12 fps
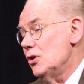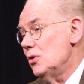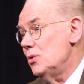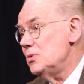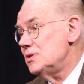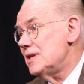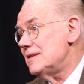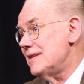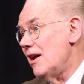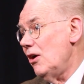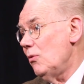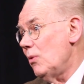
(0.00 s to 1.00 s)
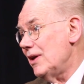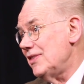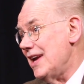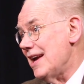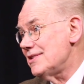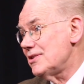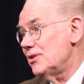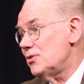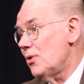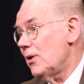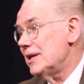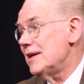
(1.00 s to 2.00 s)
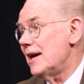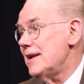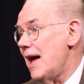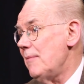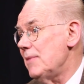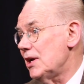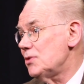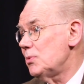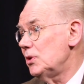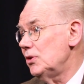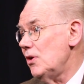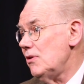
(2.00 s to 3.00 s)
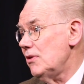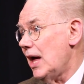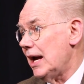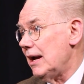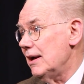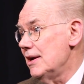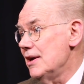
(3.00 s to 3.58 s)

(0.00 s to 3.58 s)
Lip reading: who's to tell what the escalatory dynamics will look like?